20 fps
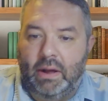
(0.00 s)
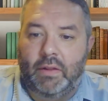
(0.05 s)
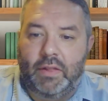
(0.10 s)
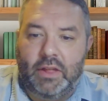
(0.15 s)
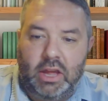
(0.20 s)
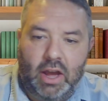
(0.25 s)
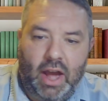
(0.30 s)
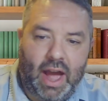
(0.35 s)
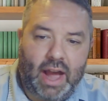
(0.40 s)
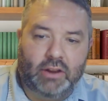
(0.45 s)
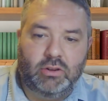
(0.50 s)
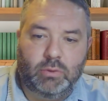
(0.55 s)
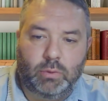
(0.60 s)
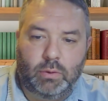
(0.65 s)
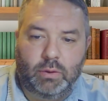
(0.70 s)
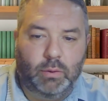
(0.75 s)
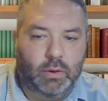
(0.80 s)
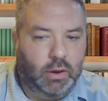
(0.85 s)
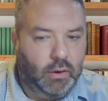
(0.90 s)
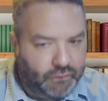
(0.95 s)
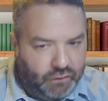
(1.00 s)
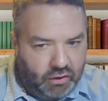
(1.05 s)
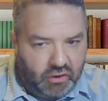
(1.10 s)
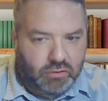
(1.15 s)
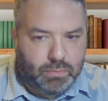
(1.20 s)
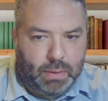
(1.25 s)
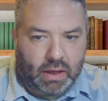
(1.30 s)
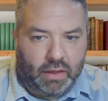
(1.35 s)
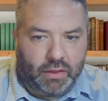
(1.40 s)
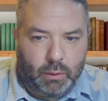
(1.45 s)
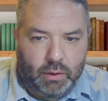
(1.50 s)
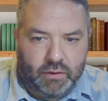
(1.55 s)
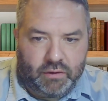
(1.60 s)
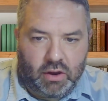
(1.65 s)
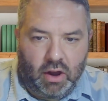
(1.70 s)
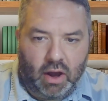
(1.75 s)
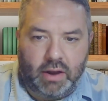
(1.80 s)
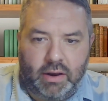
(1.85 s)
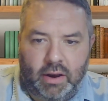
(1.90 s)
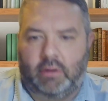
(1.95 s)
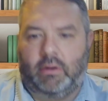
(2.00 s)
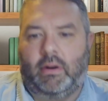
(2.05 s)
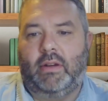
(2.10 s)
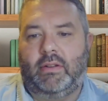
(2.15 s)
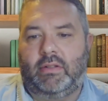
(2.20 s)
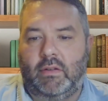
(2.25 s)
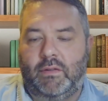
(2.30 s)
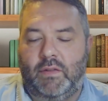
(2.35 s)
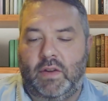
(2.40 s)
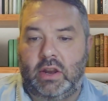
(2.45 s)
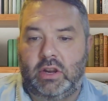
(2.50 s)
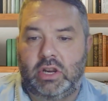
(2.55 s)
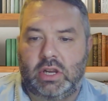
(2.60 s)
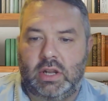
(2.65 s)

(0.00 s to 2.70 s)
that your first bill that we've gotten across the finish